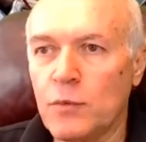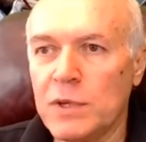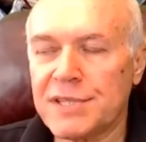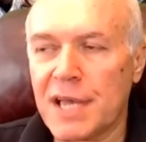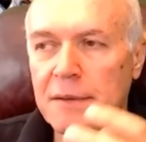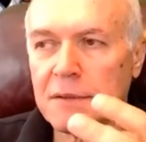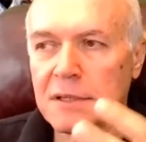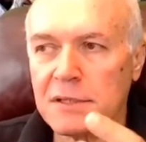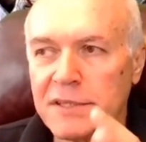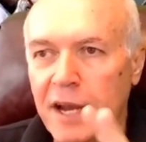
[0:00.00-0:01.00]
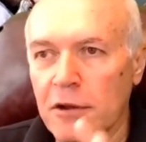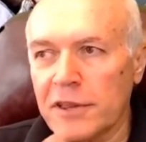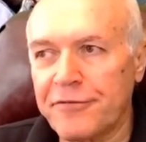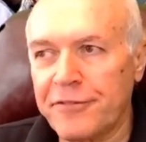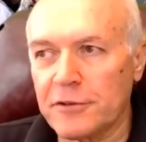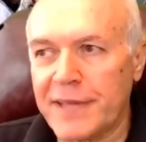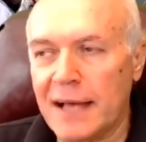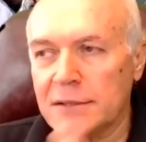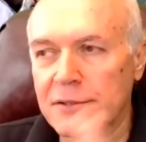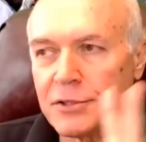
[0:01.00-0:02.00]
we say, narrow the field down to